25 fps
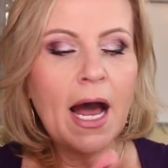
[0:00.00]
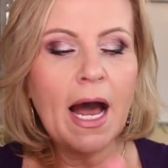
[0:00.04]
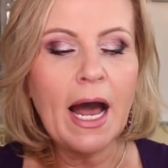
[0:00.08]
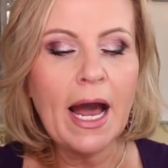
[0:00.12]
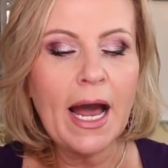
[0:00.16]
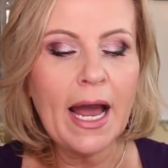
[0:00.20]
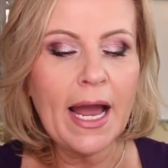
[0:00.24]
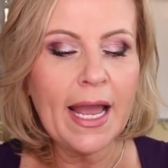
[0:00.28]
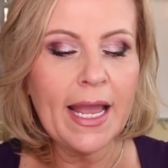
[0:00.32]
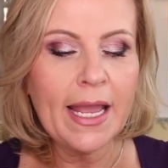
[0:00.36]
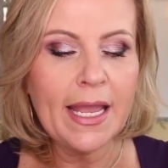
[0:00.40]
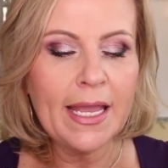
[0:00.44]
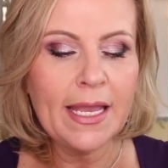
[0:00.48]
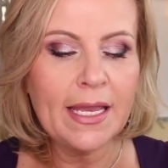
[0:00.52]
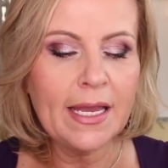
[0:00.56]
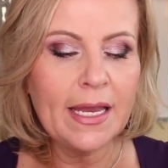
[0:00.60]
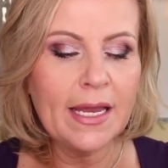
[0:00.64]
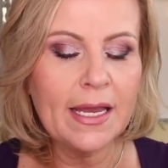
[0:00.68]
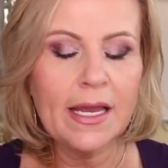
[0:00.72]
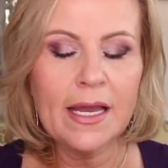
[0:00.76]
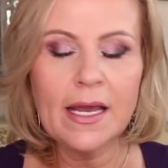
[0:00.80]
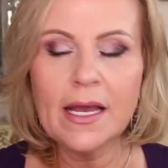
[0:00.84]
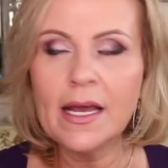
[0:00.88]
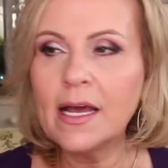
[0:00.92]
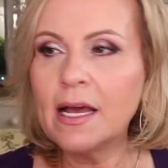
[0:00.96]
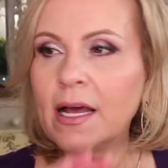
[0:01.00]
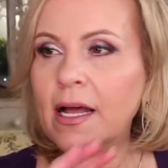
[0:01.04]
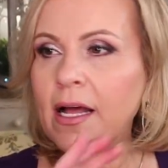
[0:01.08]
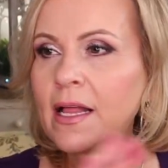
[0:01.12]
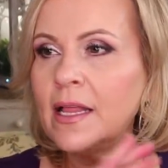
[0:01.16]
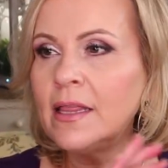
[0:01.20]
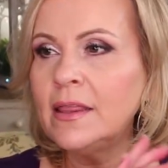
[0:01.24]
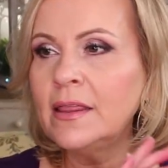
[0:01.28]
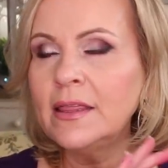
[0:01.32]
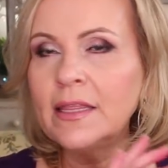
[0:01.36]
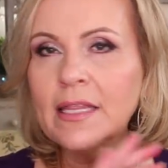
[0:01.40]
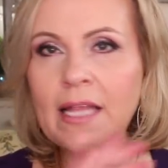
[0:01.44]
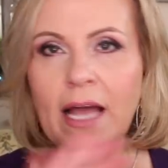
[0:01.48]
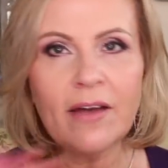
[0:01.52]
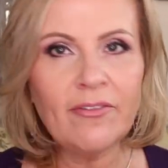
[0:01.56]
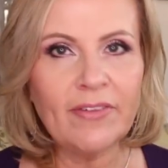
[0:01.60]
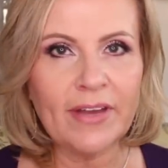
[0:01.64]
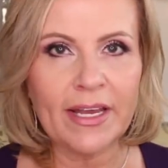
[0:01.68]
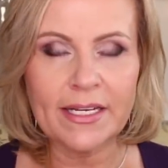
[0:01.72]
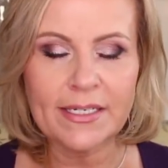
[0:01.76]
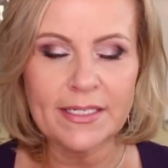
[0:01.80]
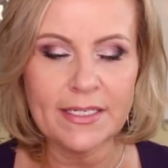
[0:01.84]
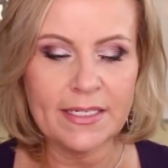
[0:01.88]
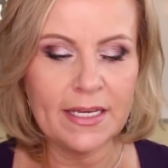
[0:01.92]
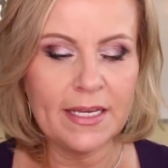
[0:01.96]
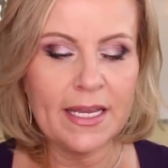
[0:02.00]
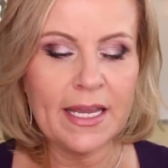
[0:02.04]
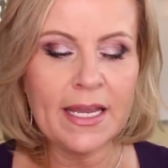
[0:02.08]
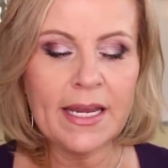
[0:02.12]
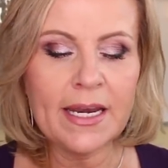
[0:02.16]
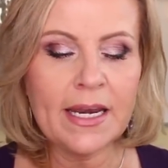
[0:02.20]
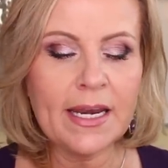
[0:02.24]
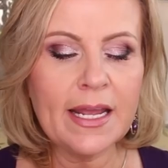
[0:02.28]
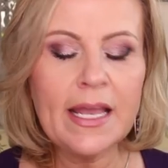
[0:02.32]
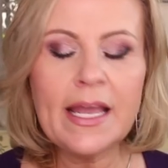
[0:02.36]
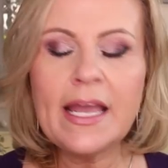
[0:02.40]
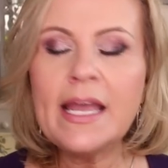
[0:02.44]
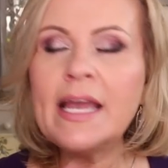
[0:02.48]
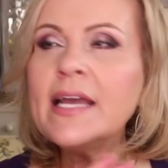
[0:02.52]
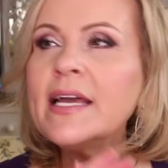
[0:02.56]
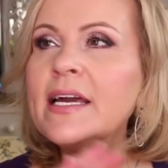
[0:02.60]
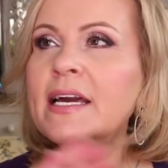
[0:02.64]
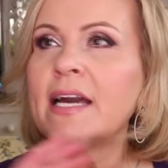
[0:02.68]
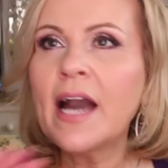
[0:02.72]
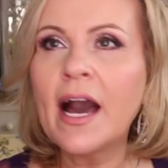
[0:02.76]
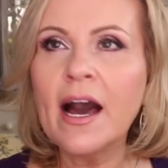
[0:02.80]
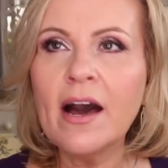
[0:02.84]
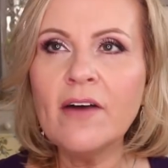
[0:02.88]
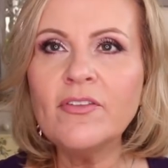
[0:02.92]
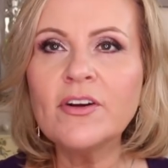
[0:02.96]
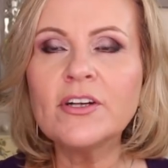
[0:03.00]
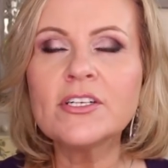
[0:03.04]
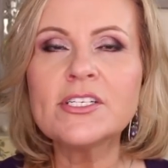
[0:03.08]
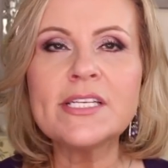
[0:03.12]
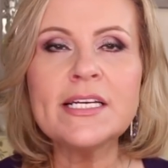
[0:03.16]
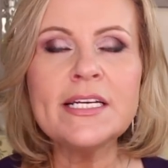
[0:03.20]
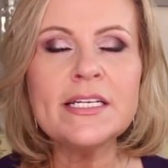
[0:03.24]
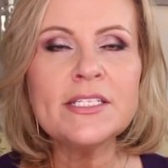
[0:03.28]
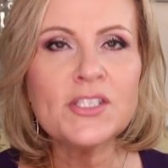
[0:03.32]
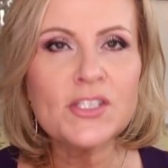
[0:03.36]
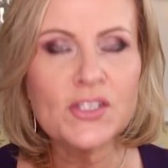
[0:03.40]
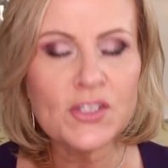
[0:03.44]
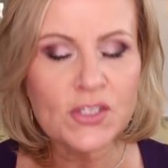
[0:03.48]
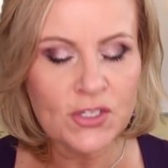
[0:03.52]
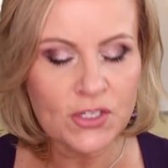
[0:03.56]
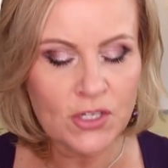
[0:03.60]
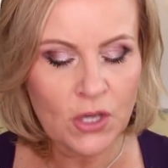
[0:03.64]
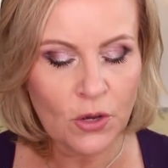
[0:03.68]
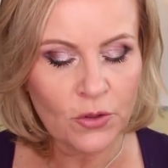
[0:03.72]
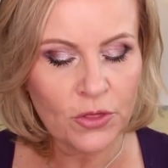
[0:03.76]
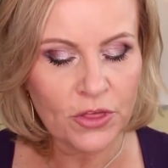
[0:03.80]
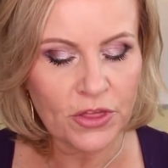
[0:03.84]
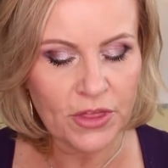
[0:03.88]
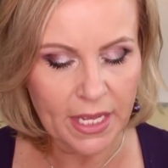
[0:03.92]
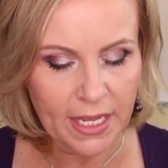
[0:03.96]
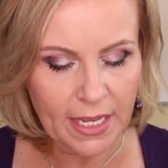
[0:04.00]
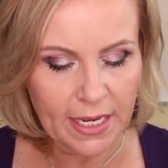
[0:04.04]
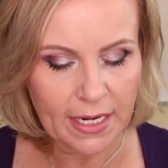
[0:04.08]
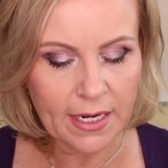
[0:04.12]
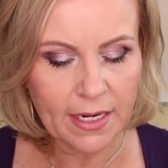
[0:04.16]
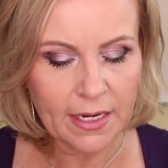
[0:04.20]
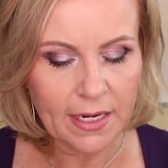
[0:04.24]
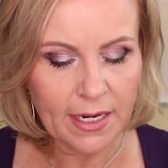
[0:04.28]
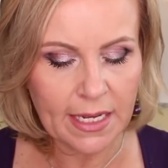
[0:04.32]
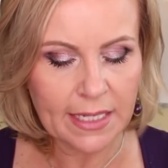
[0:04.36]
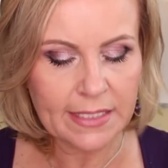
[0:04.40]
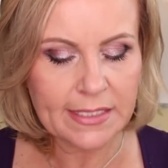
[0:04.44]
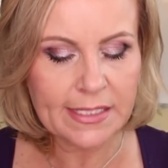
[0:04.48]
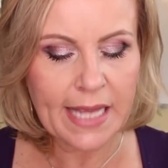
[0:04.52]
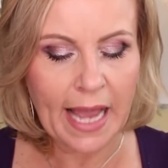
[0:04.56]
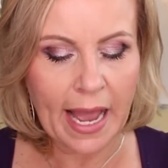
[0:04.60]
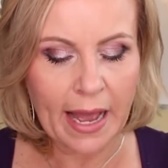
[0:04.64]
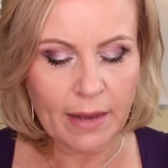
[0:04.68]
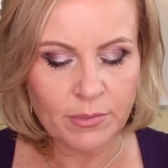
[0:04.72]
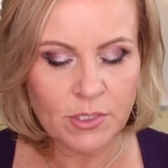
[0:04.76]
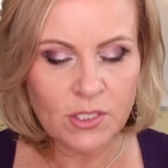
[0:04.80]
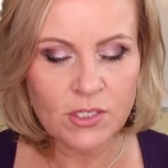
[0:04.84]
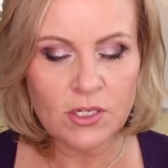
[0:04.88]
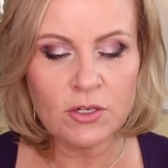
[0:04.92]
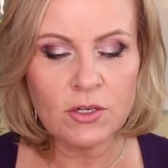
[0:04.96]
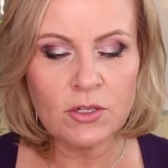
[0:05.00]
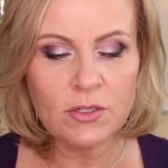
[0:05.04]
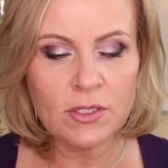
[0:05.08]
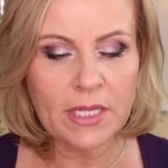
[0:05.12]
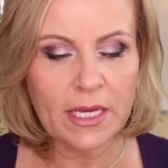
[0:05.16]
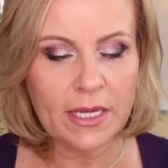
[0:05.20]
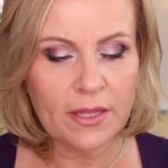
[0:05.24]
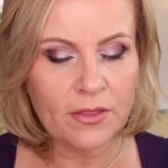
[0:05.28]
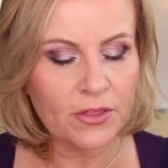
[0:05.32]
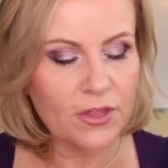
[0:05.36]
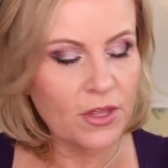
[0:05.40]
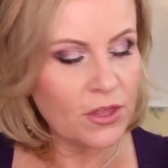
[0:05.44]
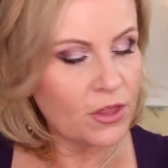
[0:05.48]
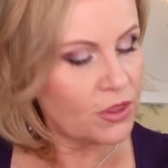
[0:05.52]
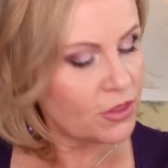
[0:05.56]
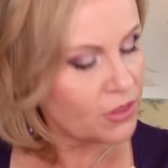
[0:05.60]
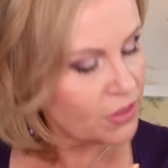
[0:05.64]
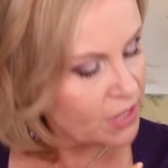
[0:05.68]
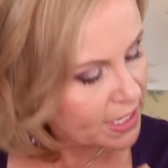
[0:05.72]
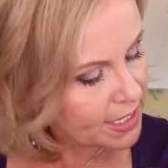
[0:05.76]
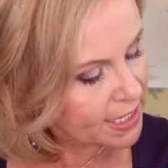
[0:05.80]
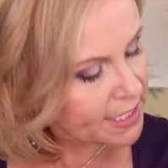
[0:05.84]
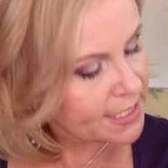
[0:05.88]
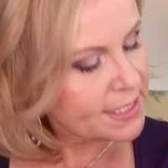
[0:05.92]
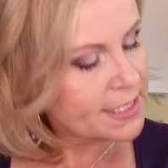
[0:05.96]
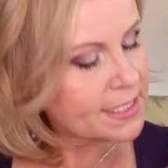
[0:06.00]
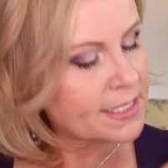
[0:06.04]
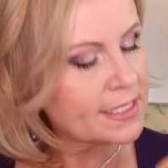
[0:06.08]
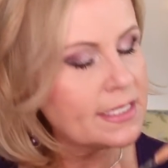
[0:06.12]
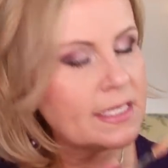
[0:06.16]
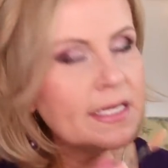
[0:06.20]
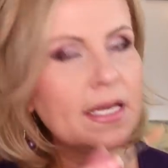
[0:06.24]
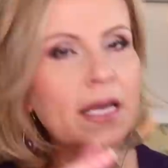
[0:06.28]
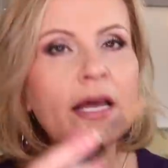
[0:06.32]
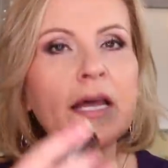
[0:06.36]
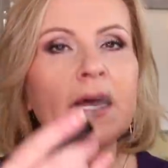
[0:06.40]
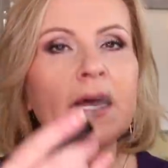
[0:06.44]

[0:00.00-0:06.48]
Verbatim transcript: I love it. It covers. It's so thin. It's absolutely the thinnest